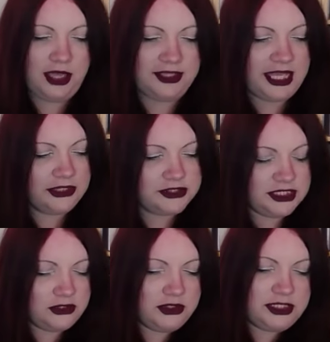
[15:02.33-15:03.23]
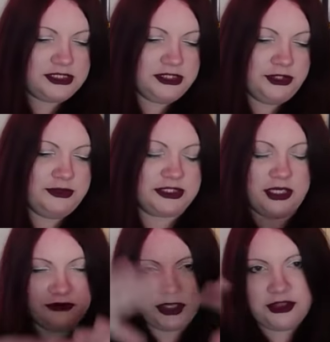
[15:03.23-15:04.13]
And the Celtic goddess Danu is
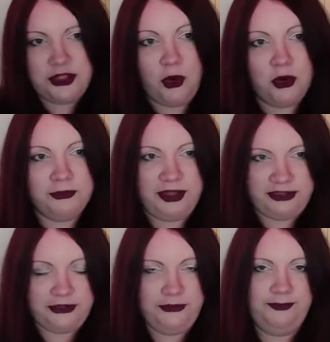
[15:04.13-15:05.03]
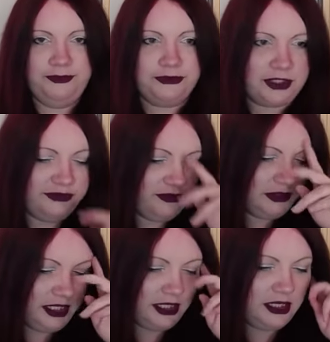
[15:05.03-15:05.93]
kind of like the all mother, if
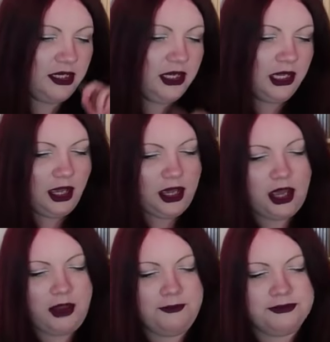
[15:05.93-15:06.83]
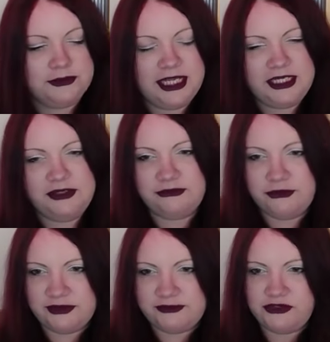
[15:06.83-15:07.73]
you like, lady
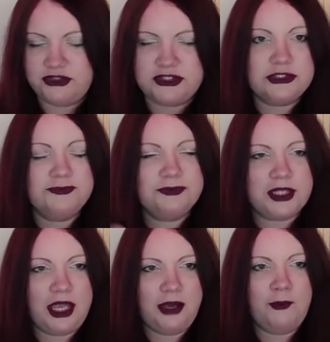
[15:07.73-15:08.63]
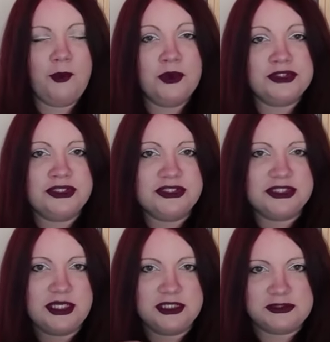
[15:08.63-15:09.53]
of rivers and
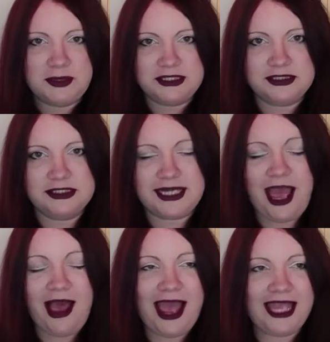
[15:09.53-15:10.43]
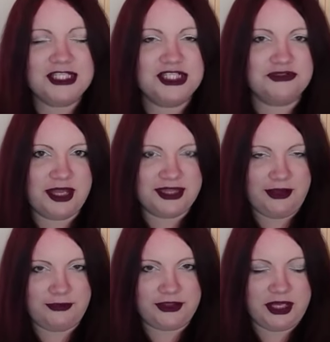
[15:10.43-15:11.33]
waters and spaces. And hi, she's right
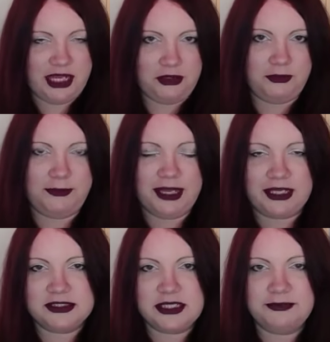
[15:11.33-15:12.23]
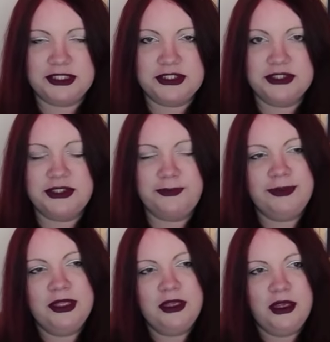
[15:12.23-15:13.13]
there with her hand on my back because I mentioned
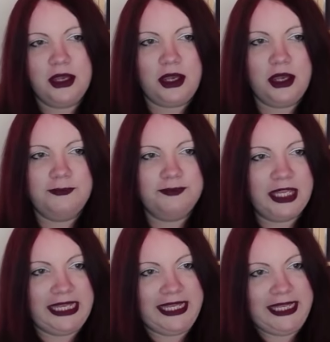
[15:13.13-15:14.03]
her.